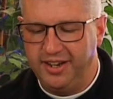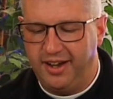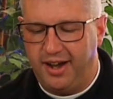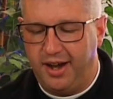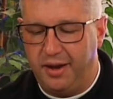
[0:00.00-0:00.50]

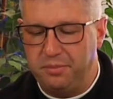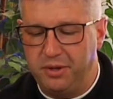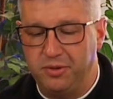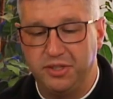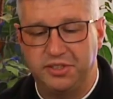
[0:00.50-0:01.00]
It
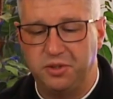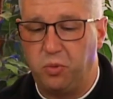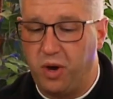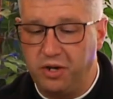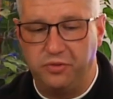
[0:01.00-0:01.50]
was a
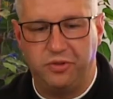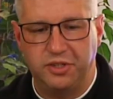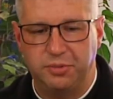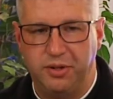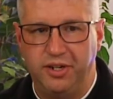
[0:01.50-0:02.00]
wonderful
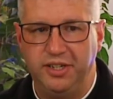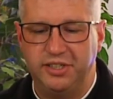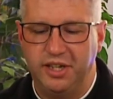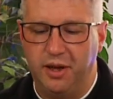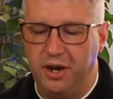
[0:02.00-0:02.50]

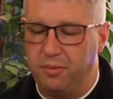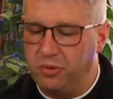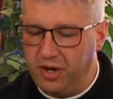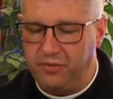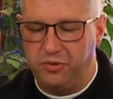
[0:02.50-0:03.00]
experience, and I'm
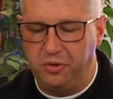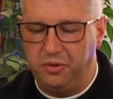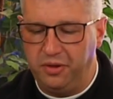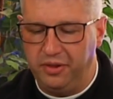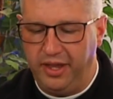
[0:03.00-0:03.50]

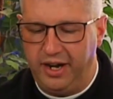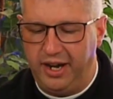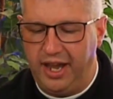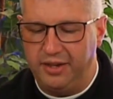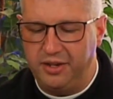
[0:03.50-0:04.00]
grateful that I
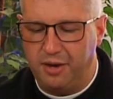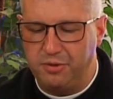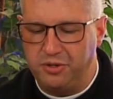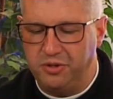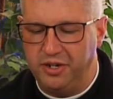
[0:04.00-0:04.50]
had the
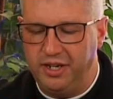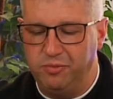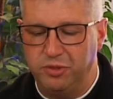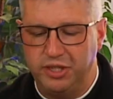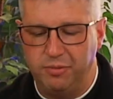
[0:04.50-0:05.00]
opportunity and
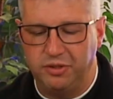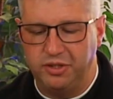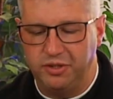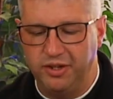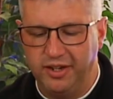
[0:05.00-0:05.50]
was able
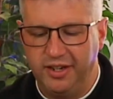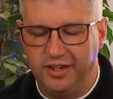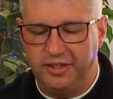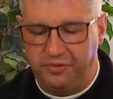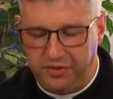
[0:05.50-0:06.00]
to
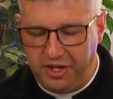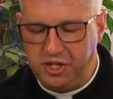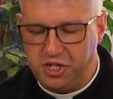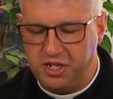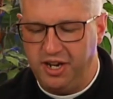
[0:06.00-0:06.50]

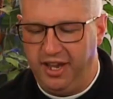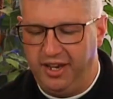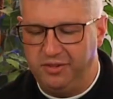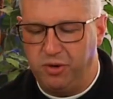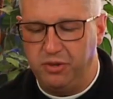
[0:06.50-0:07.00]
finish
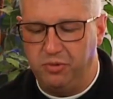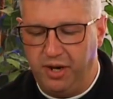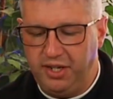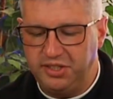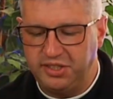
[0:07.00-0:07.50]
and run the
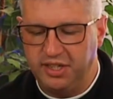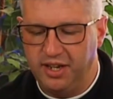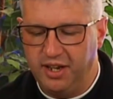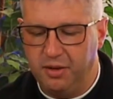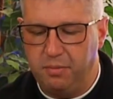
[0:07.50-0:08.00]
race.
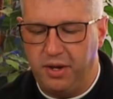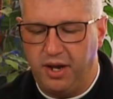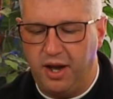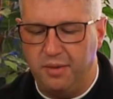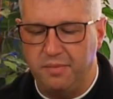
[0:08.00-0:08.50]
But
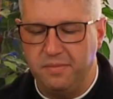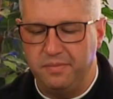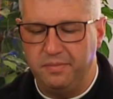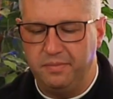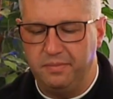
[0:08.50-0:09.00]

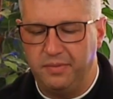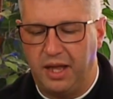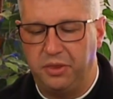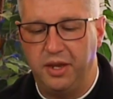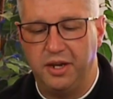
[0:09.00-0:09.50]
I
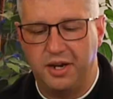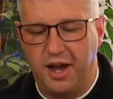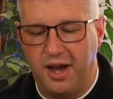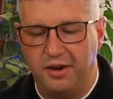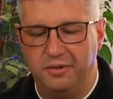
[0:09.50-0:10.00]
think
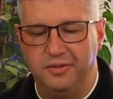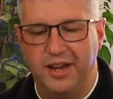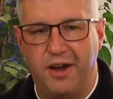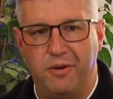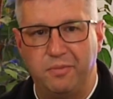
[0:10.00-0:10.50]
now
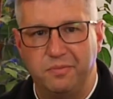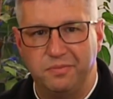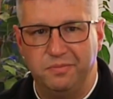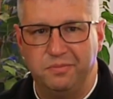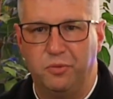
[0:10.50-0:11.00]
I'm
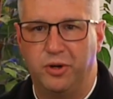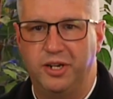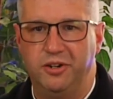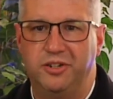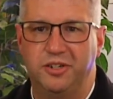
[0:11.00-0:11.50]
more
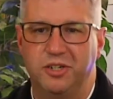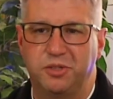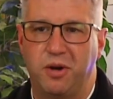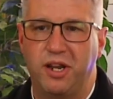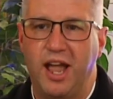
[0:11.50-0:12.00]
geared to just
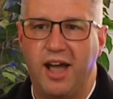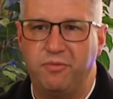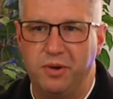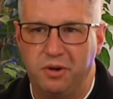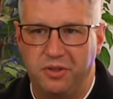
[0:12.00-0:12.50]
running half
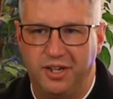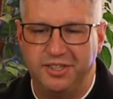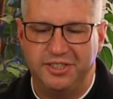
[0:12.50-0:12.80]
marathons.